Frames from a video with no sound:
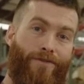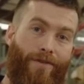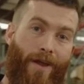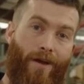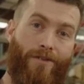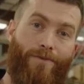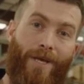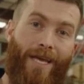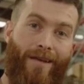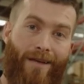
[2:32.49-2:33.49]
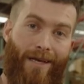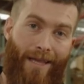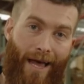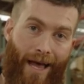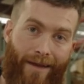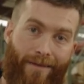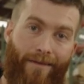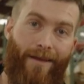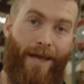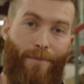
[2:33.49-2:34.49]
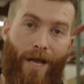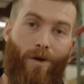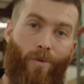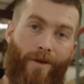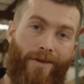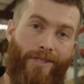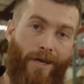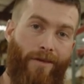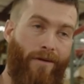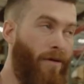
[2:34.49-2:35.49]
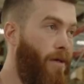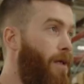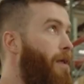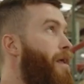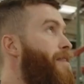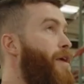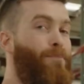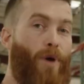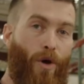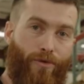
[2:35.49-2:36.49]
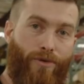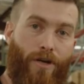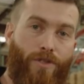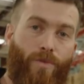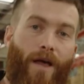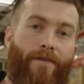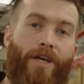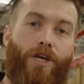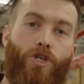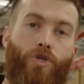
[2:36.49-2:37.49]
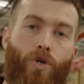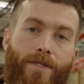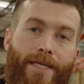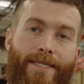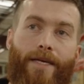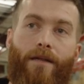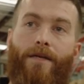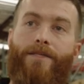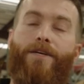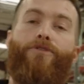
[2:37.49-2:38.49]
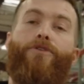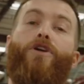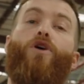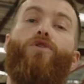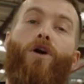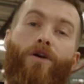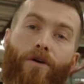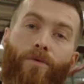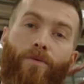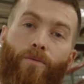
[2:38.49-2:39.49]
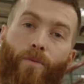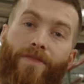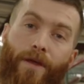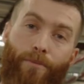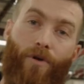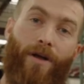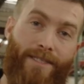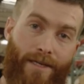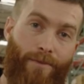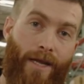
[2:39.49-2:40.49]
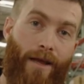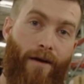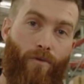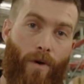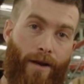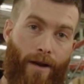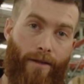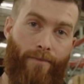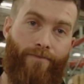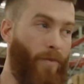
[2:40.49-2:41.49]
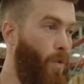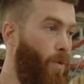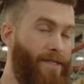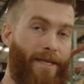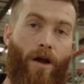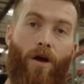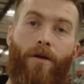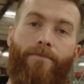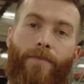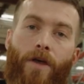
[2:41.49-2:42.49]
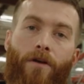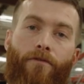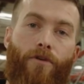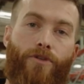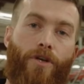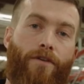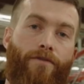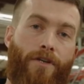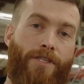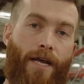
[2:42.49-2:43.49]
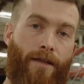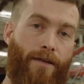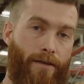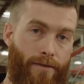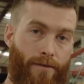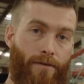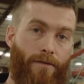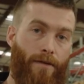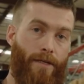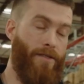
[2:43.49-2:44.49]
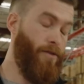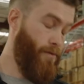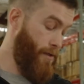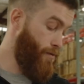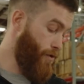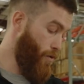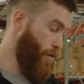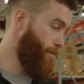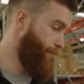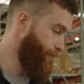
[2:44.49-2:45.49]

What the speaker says: spheres begin to collide and mingle with each other, then both trucks will have a controlled decel until they're no longer within proximity of one another. Once they aren't, full truck functionality is restored.